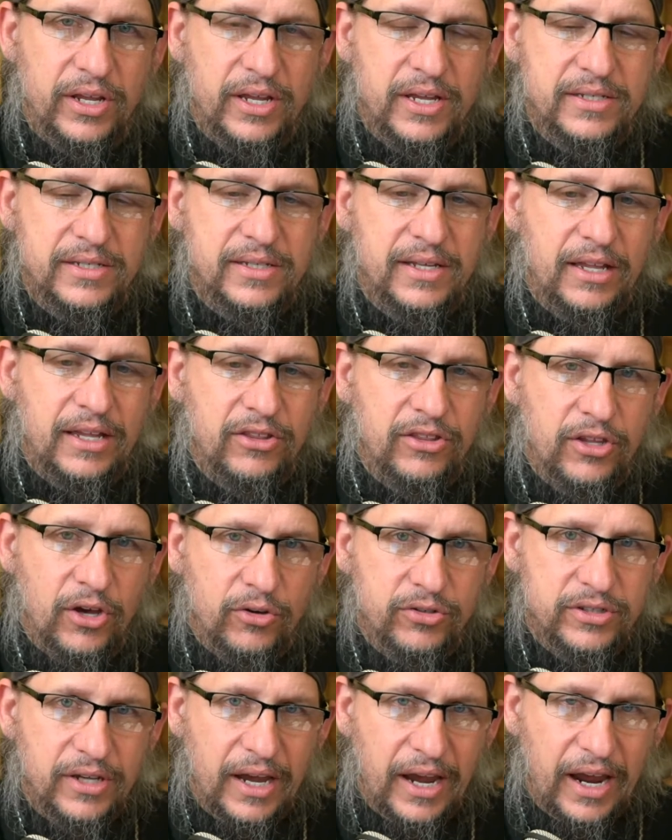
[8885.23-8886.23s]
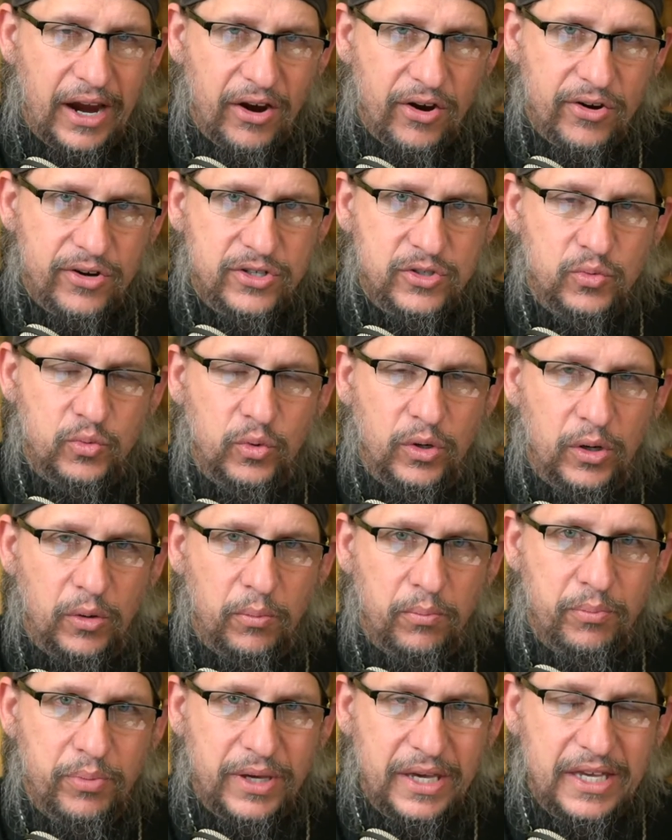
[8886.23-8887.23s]
is that those errors
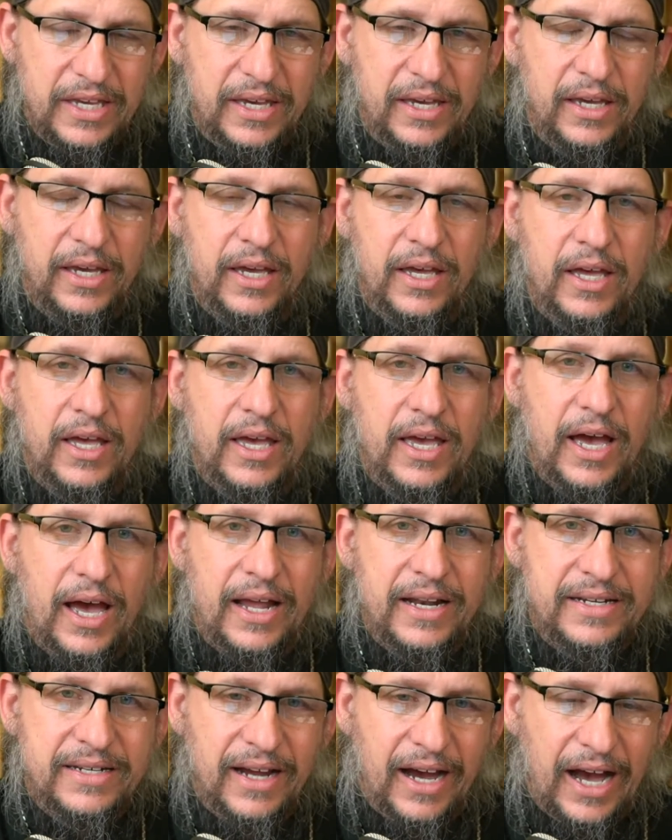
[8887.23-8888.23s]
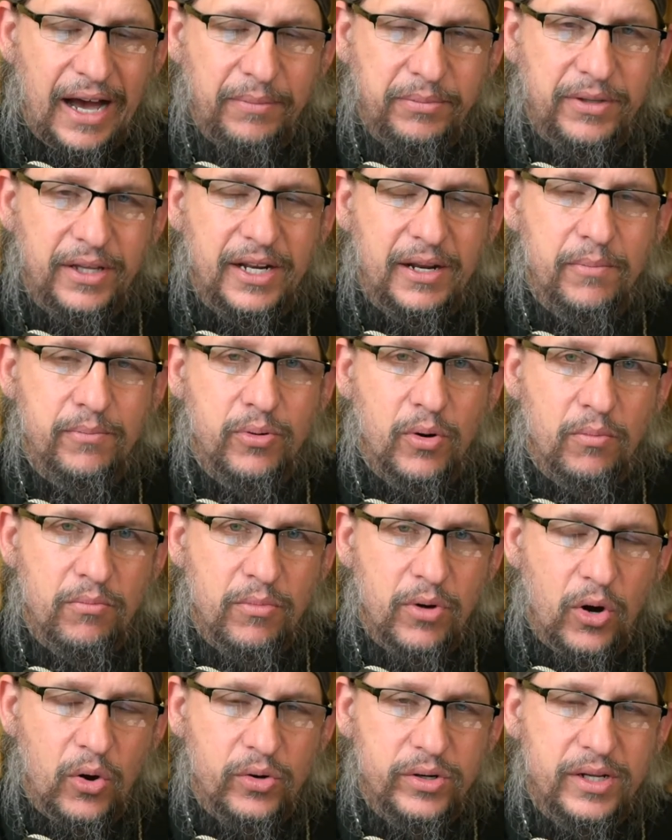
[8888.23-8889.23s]
will be adopted and
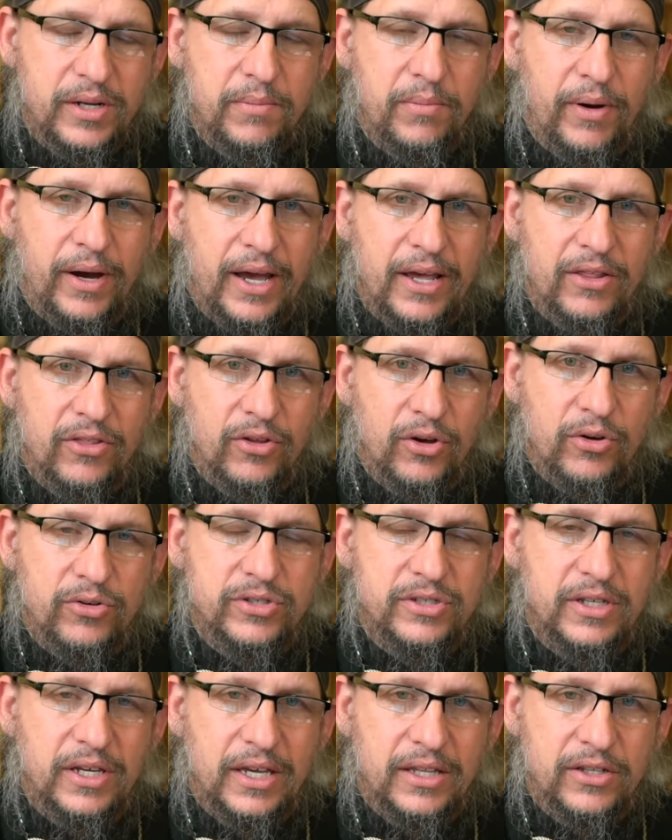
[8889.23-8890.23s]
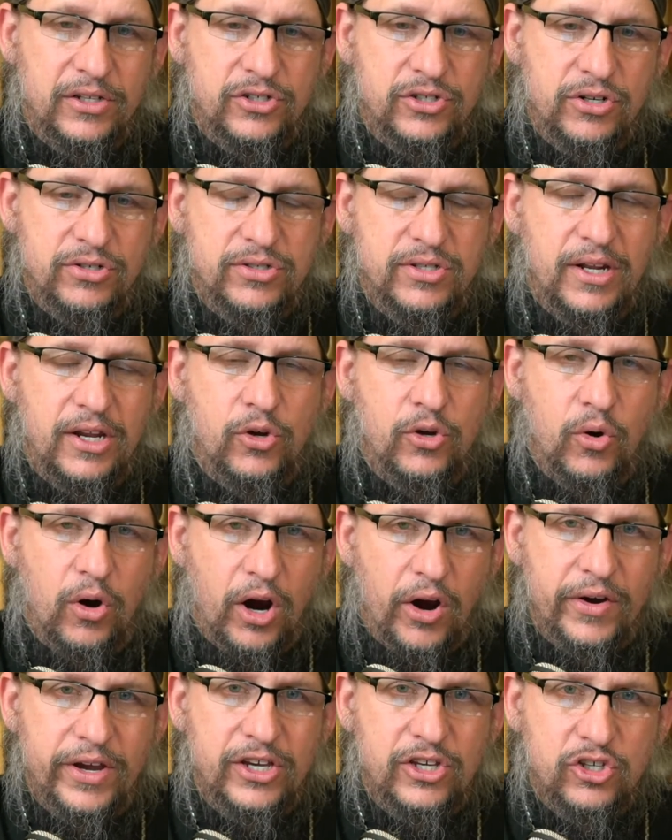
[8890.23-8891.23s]
promoted by those in the church today who
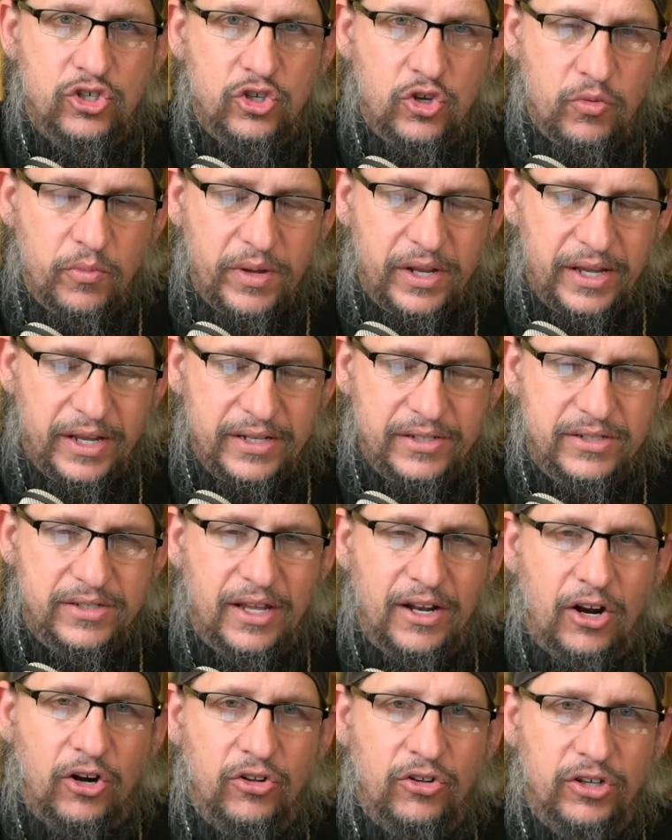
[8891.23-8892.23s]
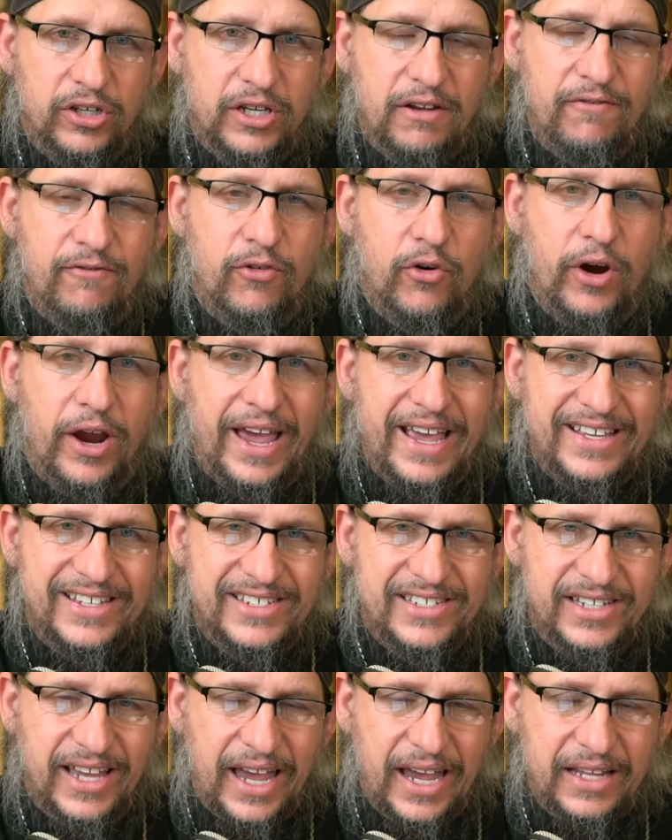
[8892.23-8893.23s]
are ecumenists and are looking for a
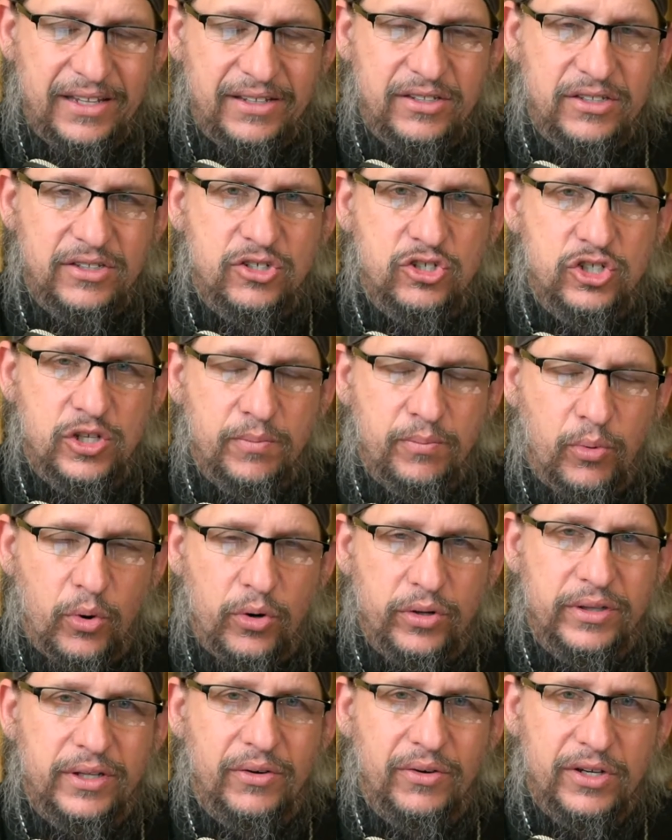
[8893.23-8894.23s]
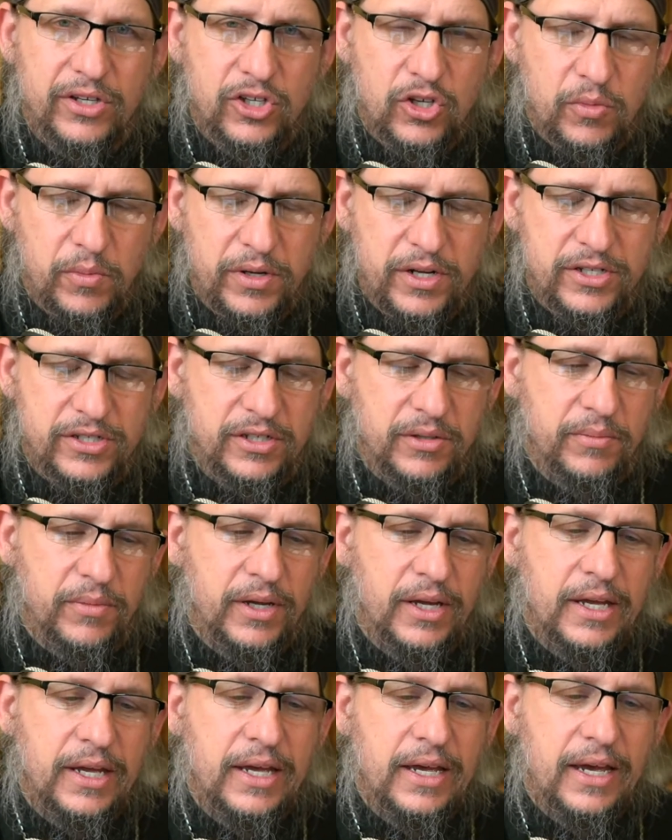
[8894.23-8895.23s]
saint to support their ecumenism.
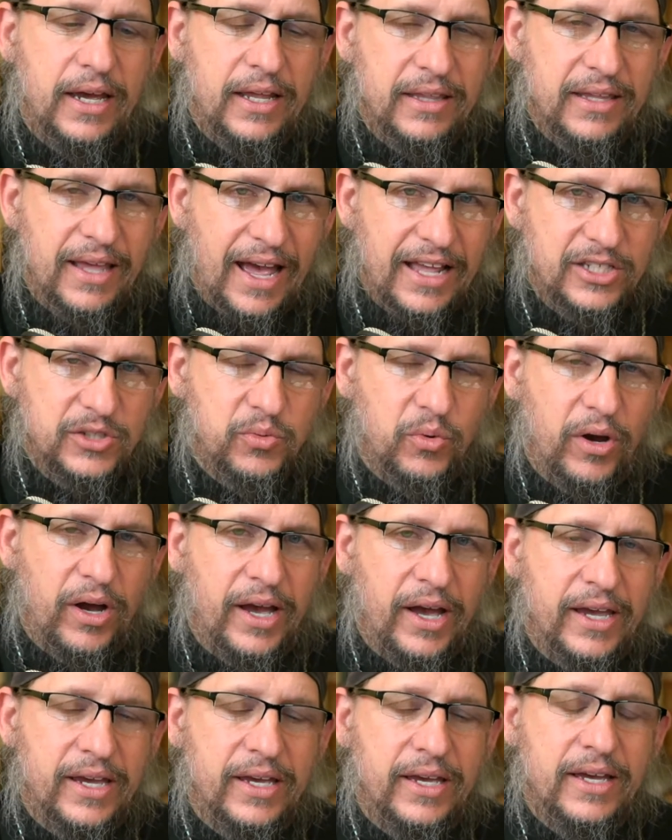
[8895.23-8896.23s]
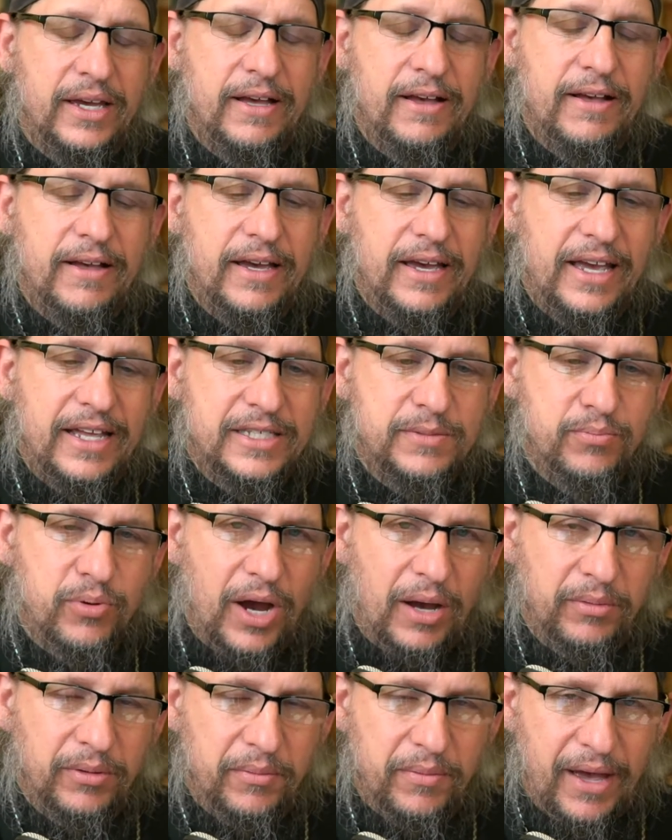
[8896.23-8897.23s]
And that's why it's
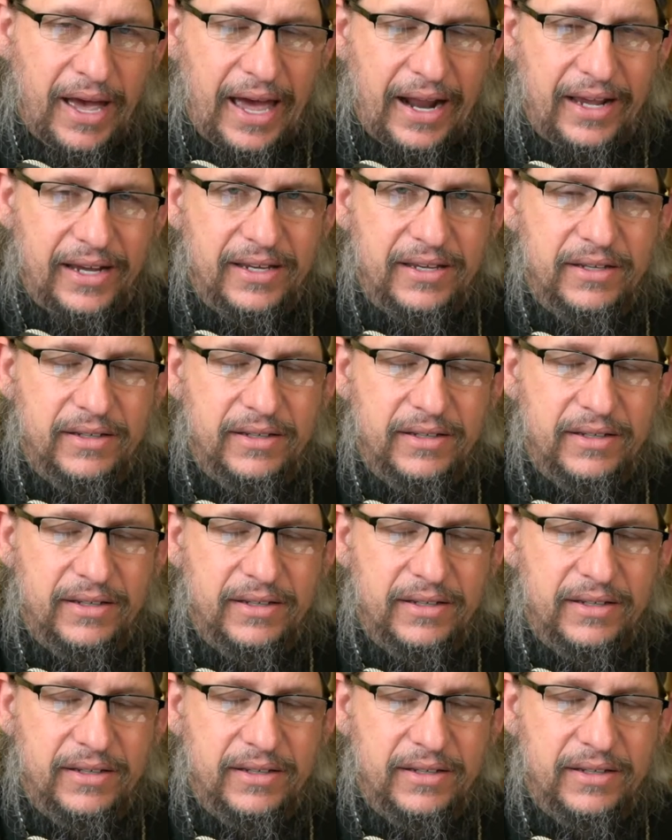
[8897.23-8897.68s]
problematic.